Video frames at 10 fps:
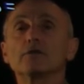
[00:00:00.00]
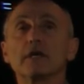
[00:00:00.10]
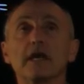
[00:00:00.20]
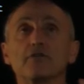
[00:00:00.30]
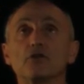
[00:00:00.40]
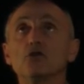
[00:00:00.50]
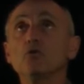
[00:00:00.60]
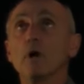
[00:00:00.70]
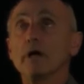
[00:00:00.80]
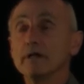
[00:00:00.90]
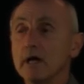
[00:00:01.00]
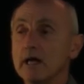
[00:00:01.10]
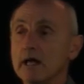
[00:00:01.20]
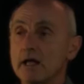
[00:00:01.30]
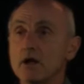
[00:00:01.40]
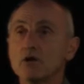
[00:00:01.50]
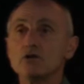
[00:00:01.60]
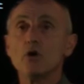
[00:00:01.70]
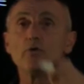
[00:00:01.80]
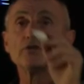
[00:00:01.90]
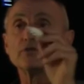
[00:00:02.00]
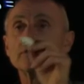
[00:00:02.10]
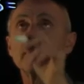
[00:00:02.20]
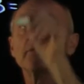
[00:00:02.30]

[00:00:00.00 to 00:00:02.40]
to get the new one. Notice